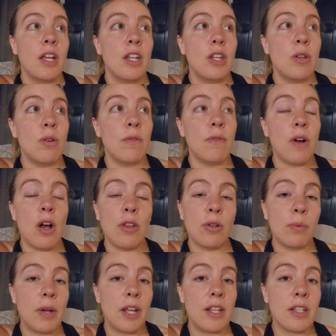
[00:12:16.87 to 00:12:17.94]
you have other
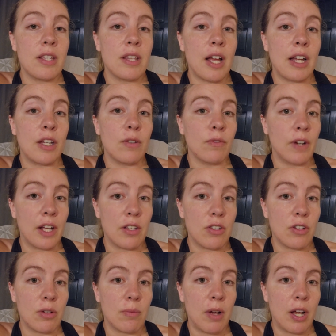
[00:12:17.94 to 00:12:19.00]
ways that you rest
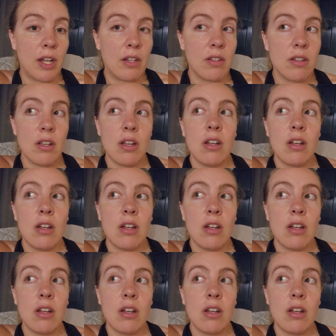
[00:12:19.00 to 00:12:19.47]
your mind.